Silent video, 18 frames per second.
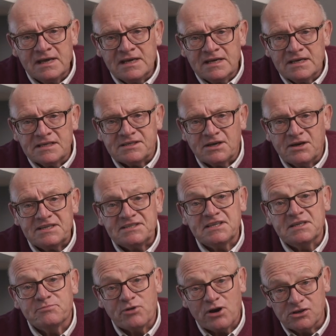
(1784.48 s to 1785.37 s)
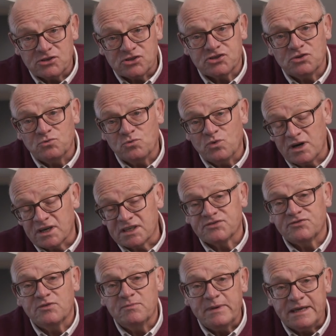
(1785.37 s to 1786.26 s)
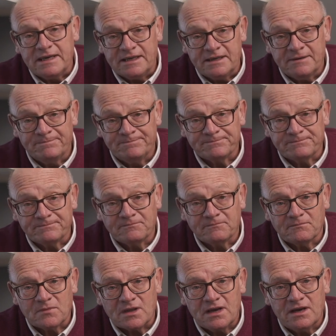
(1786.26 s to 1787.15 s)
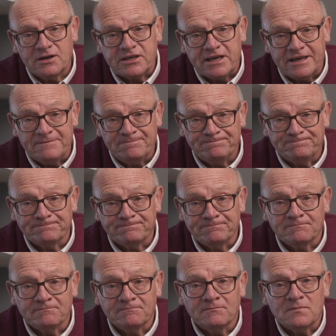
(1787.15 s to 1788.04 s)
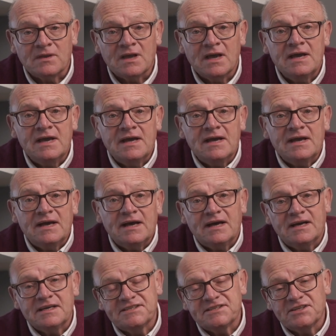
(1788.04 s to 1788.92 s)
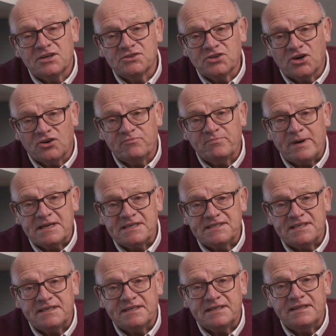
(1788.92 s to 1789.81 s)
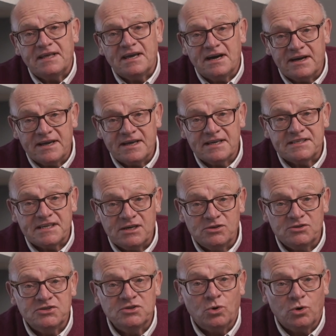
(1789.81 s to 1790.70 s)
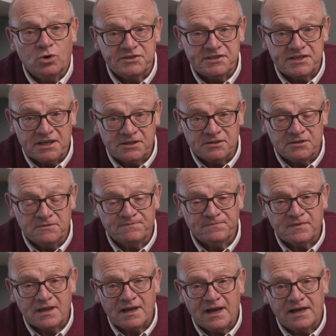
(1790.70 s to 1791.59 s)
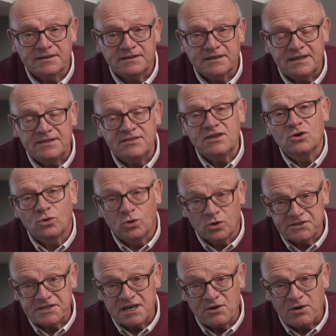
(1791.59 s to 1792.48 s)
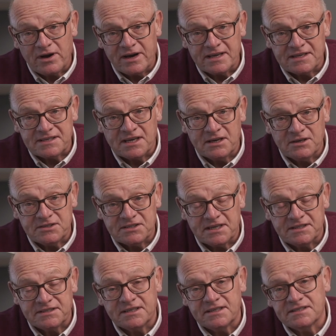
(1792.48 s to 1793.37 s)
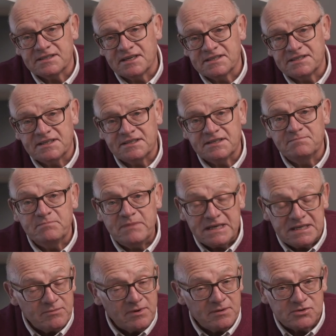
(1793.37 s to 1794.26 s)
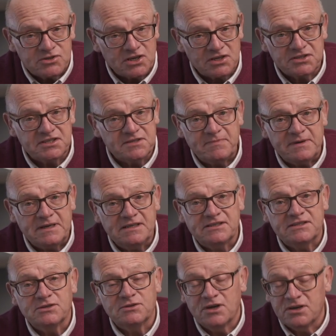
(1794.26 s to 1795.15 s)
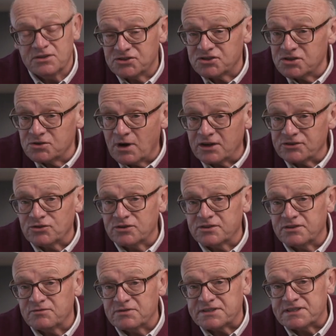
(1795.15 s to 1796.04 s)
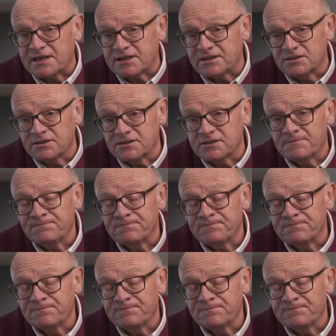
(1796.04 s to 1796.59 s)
So here's an approach that works for me. Okay, I start off by setting the ISO to auto and in the auto ISO settings, I set a minimum shutter speed to 200th of a second.